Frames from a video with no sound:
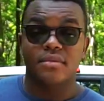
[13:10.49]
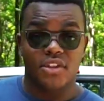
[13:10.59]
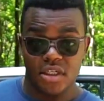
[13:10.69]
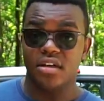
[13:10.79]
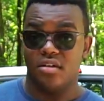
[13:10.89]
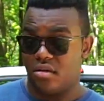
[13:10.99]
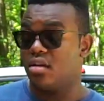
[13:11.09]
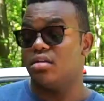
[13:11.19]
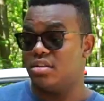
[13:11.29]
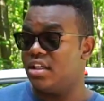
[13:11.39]

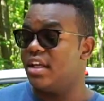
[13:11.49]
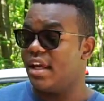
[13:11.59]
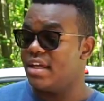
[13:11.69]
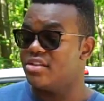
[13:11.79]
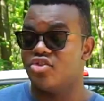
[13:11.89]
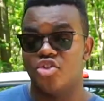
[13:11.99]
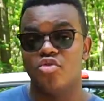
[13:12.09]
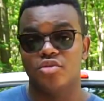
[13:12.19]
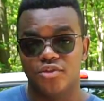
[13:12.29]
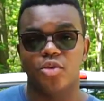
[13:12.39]
Today is
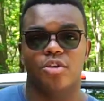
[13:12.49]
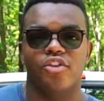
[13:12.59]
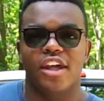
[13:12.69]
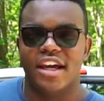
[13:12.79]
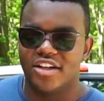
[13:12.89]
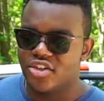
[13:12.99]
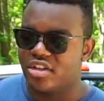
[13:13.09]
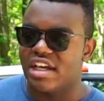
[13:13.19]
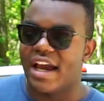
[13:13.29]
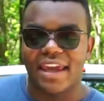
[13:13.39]
June 4th,
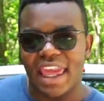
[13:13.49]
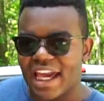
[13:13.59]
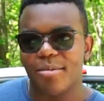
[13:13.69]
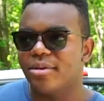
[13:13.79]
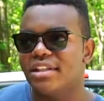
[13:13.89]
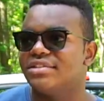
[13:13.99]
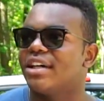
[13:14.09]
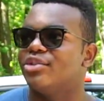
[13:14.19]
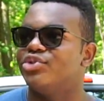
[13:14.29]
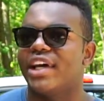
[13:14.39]
actually. I can't believe
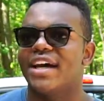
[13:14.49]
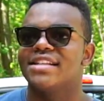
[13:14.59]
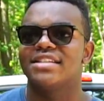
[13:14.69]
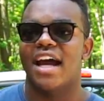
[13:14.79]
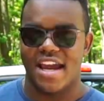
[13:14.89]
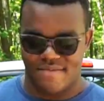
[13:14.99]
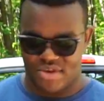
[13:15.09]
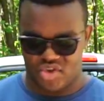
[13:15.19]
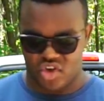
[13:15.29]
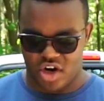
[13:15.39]
how fast time
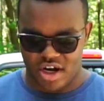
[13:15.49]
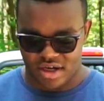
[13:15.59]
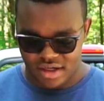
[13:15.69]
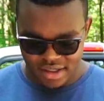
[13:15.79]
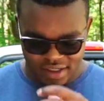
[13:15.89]
is gone.